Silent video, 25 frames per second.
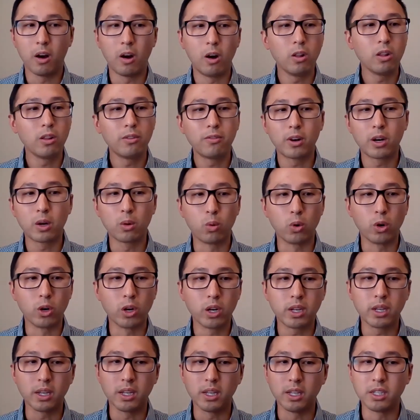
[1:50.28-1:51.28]
All of our
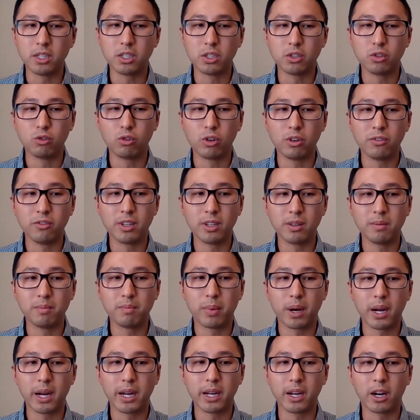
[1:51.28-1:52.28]
work is
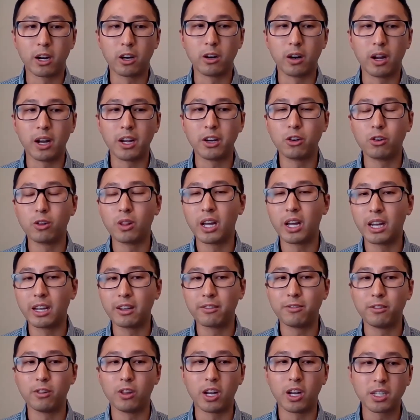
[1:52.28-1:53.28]
driven by our
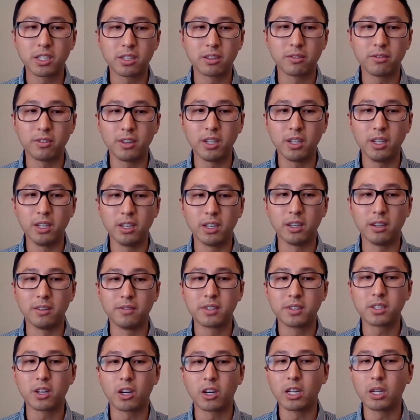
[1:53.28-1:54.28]
underlying philosophy
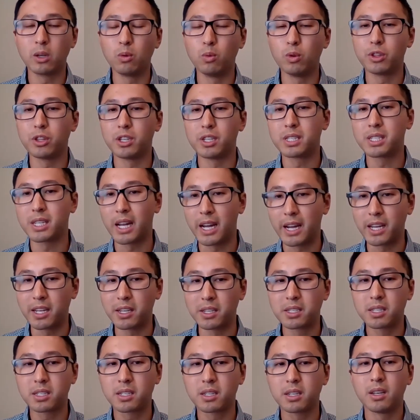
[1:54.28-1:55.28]
of starting with the
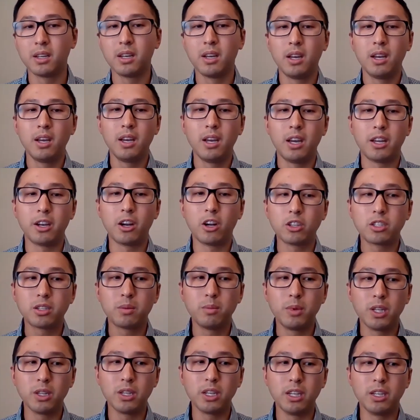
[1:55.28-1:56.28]
science and
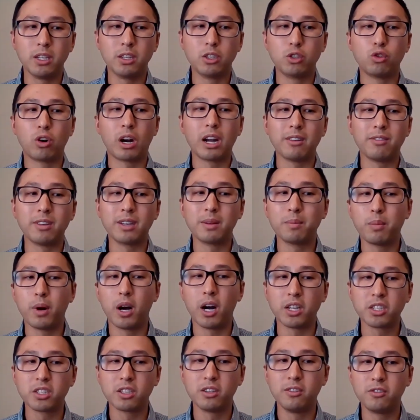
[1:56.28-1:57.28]
ultimately driving
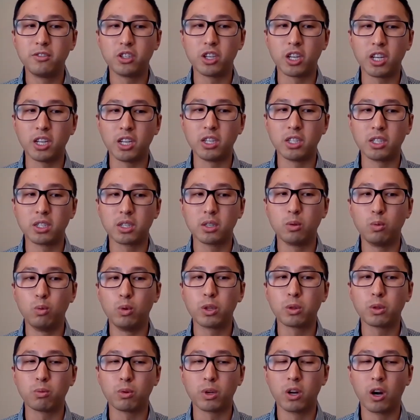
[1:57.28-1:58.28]
positive change
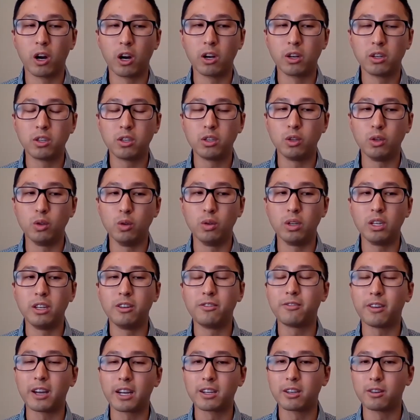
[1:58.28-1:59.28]
with regard to
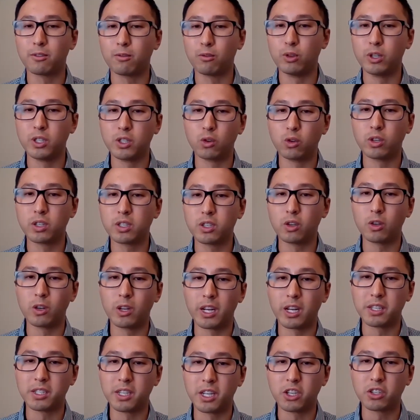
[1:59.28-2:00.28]
effective resource
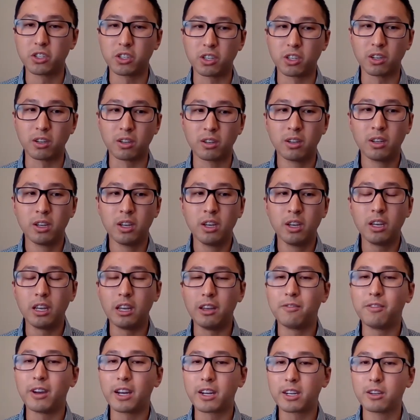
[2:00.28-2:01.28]
utilization.
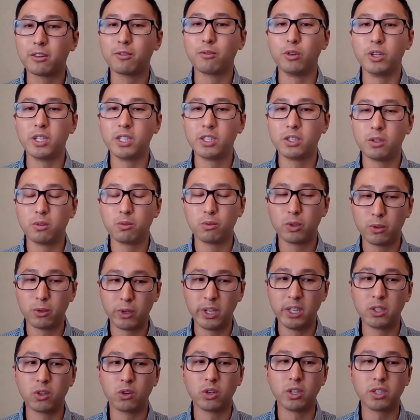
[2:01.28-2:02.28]
Effective
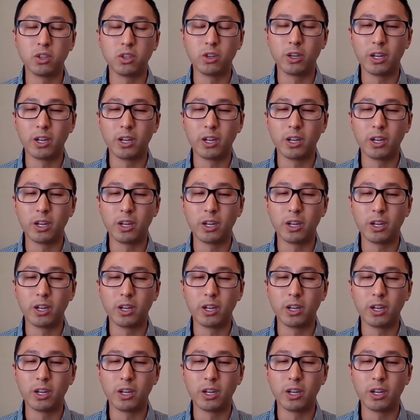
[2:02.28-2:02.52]
resource